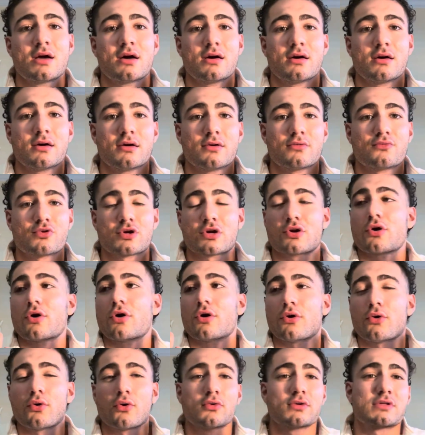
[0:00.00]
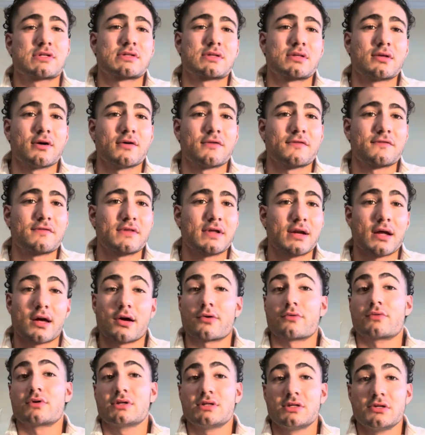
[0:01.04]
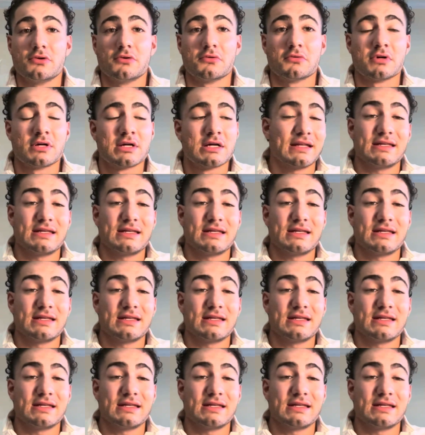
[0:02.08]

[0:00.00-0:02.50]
uh, recall old stuff that I already knew.